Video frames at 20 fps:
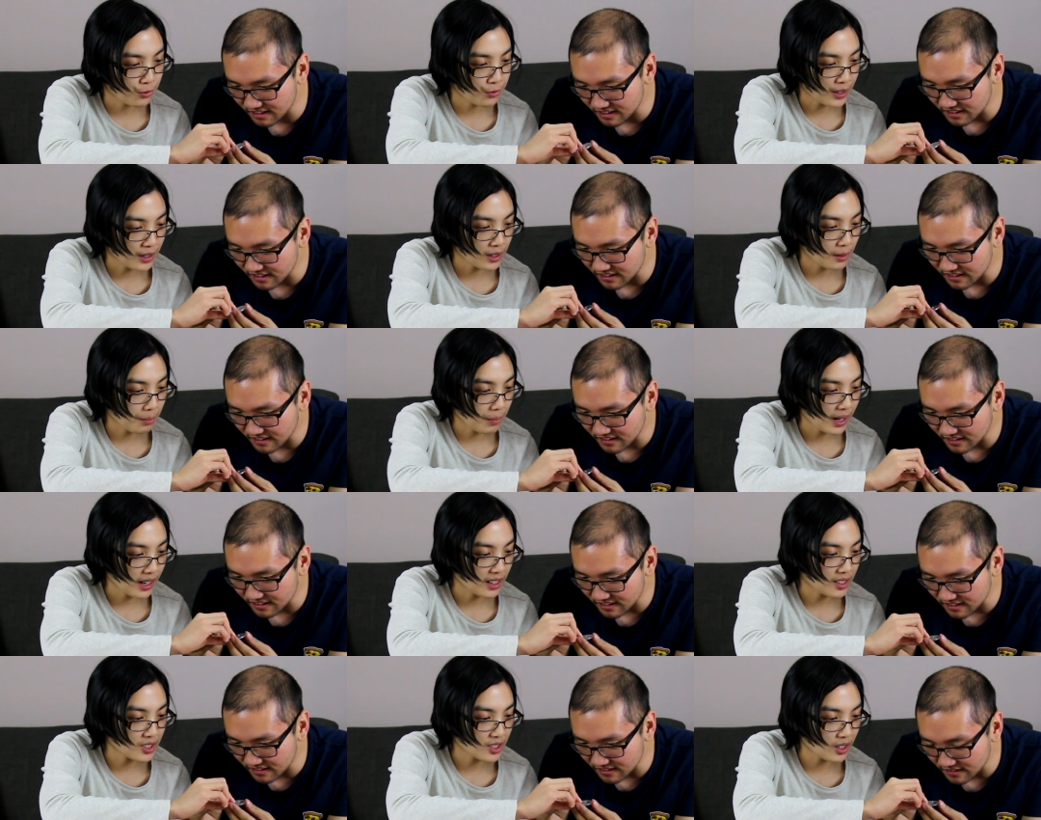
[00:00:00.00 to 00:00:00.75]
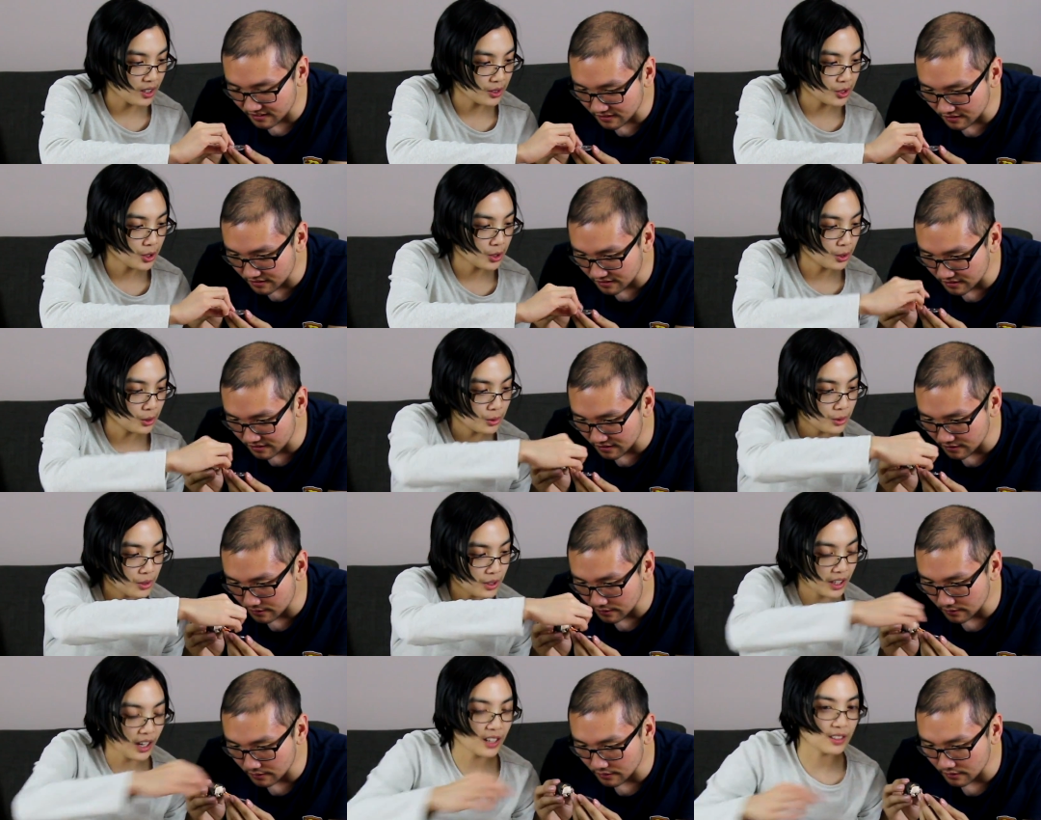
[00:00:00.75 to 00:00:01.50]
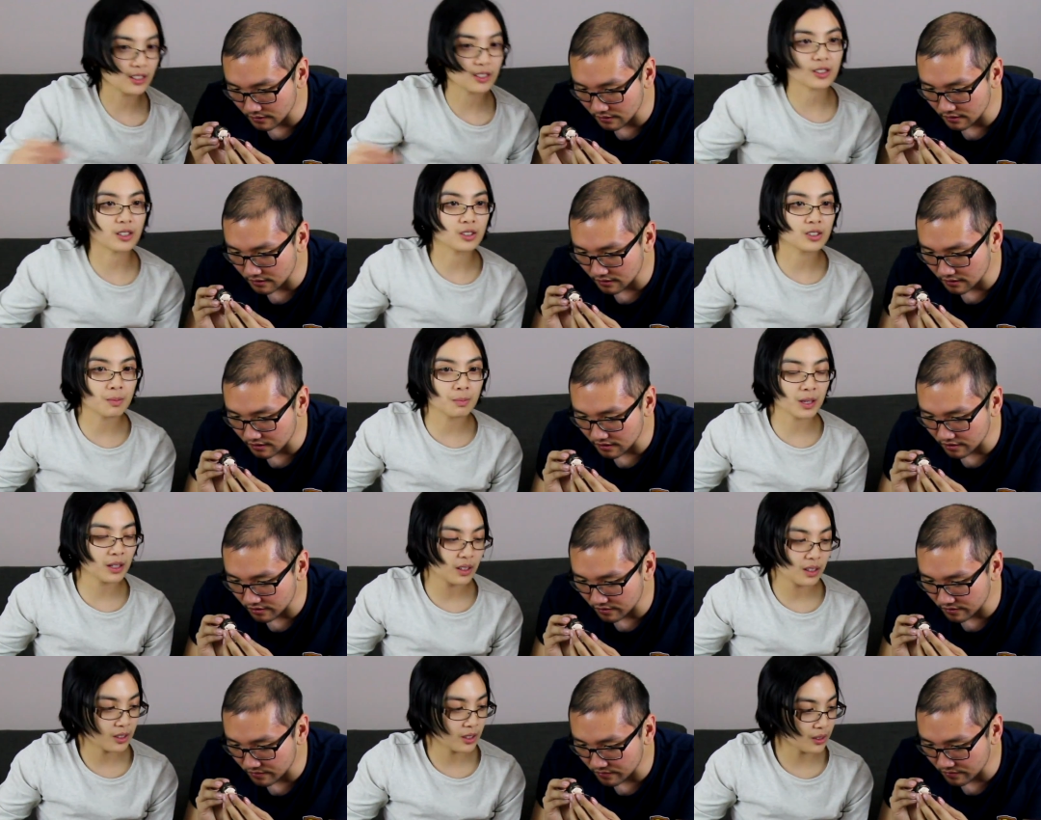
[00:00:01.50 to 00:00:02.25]
Speaker 1: to fit the pegs onto the character.
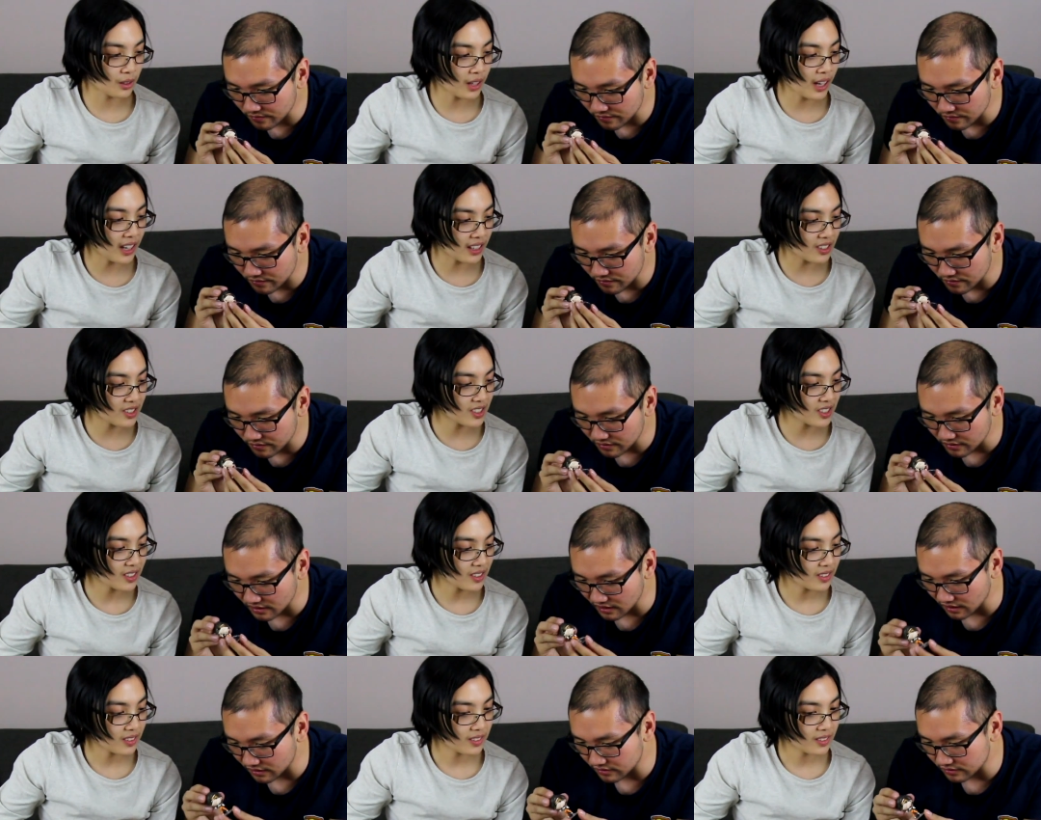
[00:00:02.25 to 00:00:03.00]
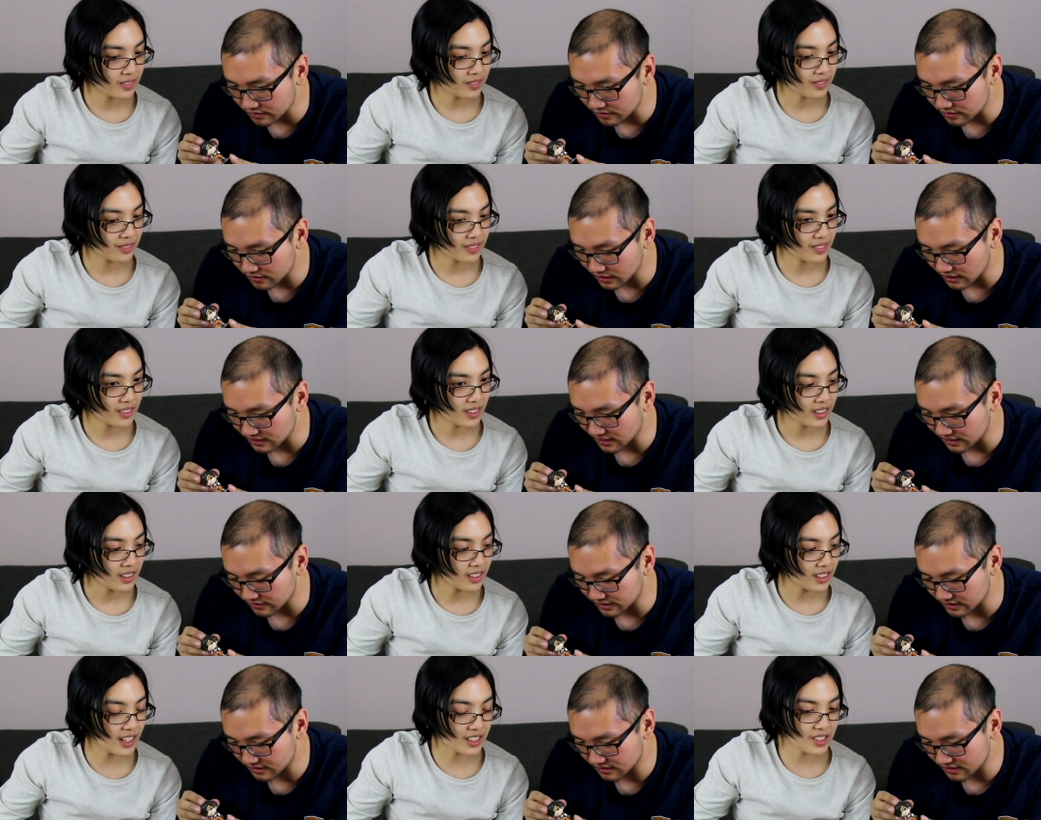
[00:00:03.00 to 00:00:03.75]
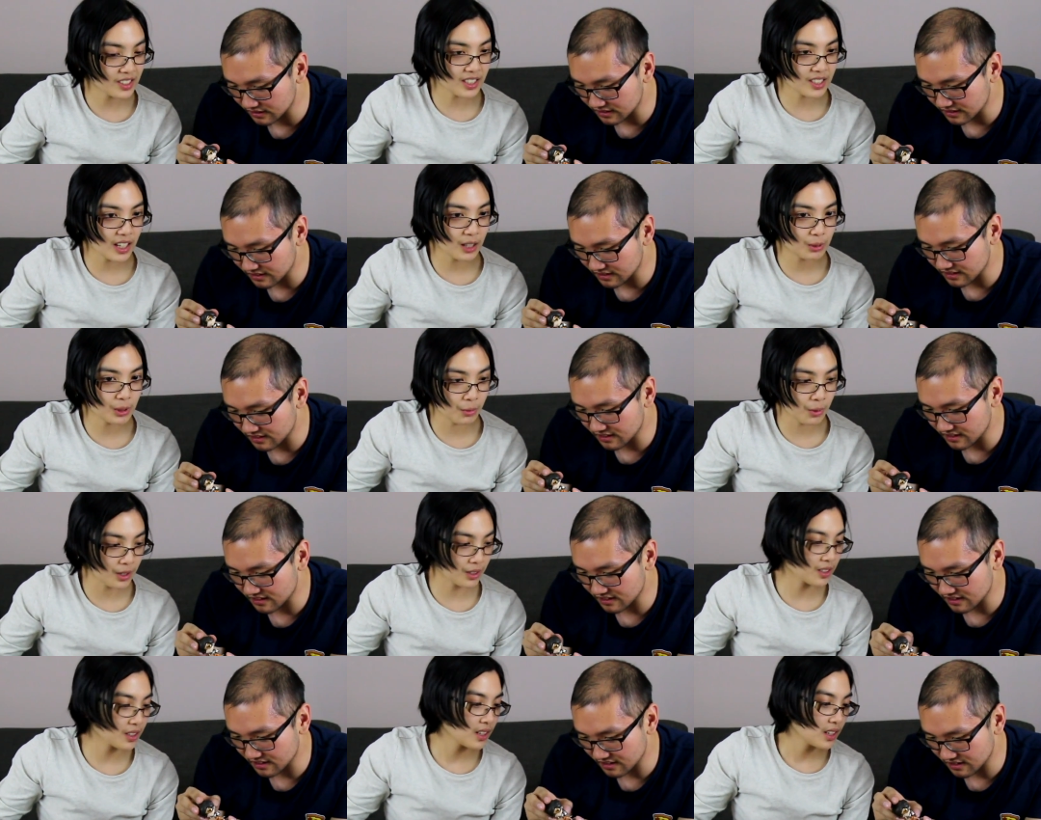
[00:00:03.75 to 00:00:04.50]
Typically your legs. Yeah like that, right? Yes, that's how it would
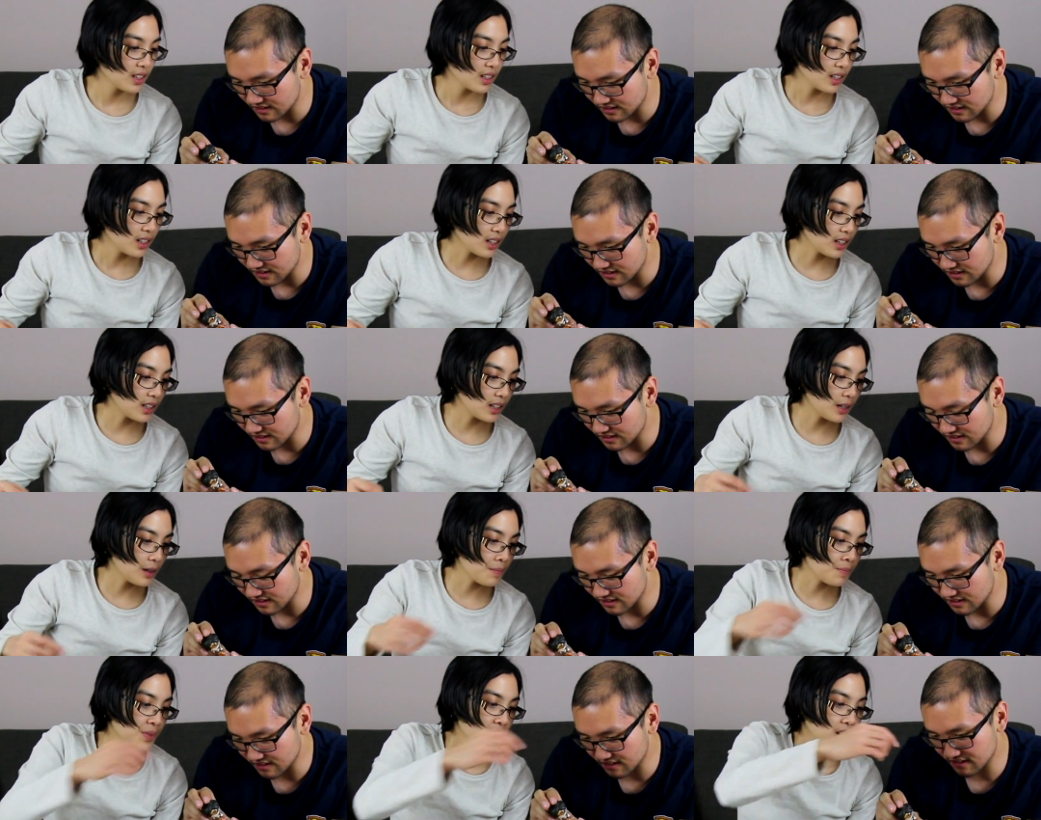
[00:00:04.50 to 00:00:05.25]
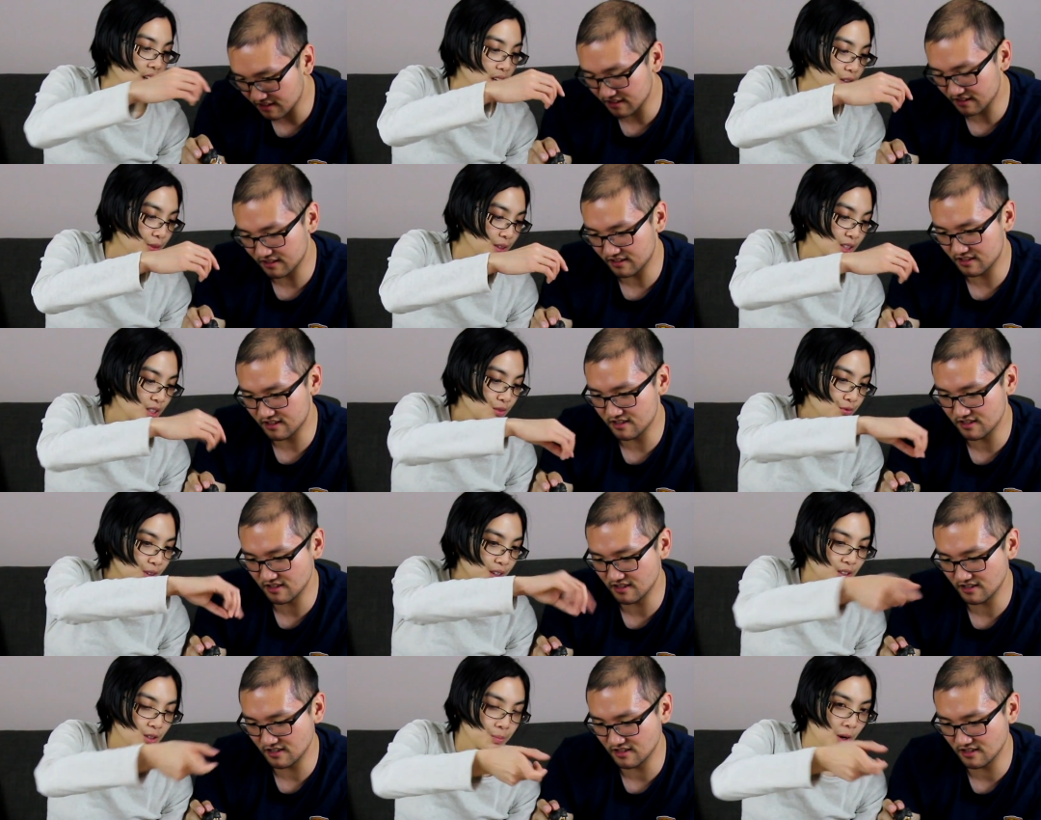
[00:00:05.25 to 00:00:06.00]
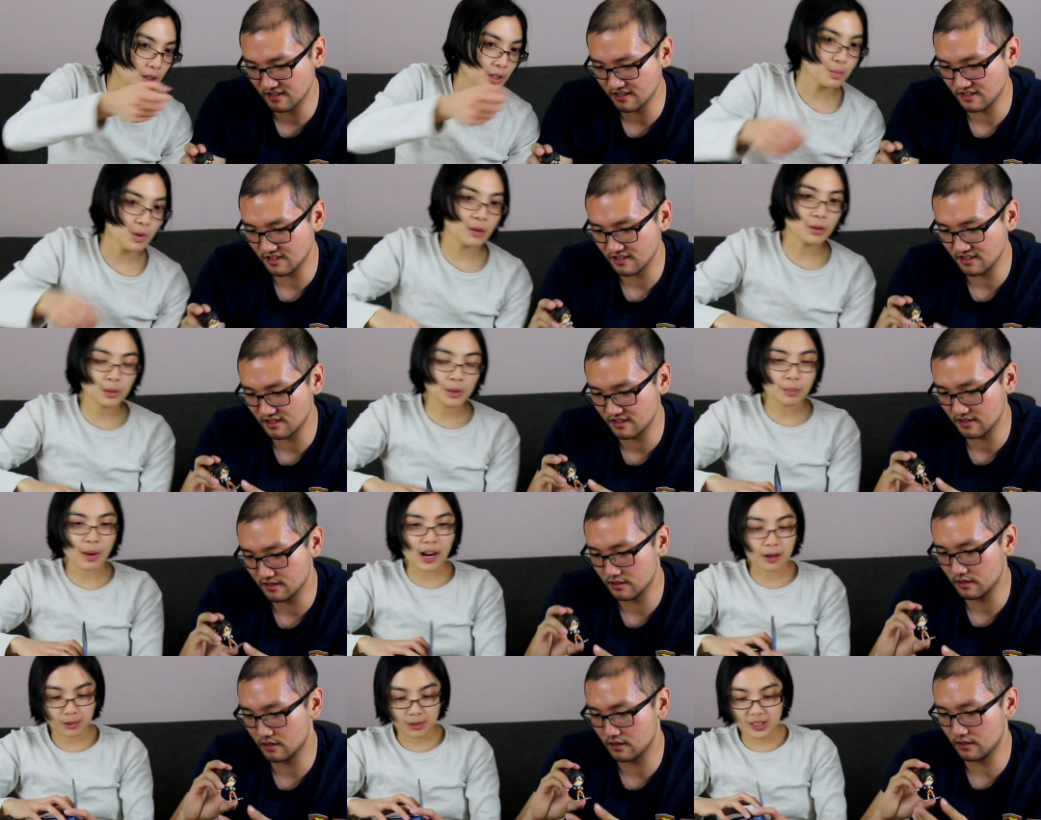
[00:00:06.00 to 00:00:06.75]
work. Um, if it doesn't fit, pro it's probably
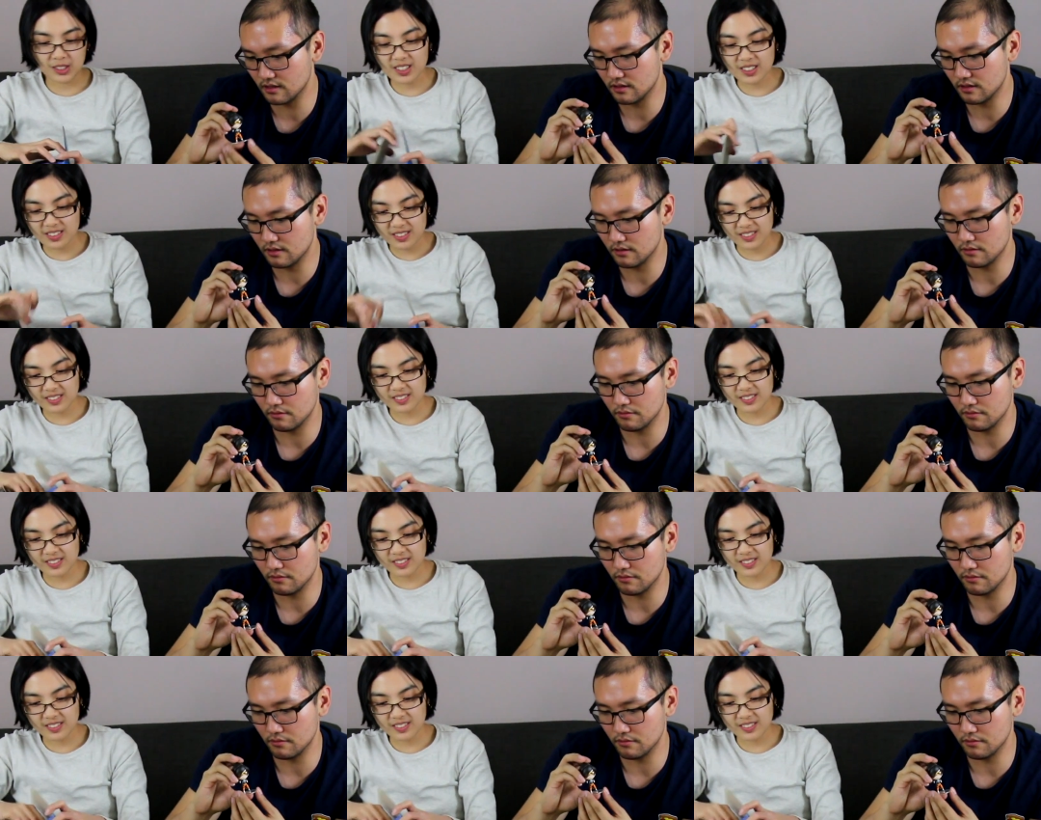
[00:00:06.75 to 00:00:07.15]
backwards.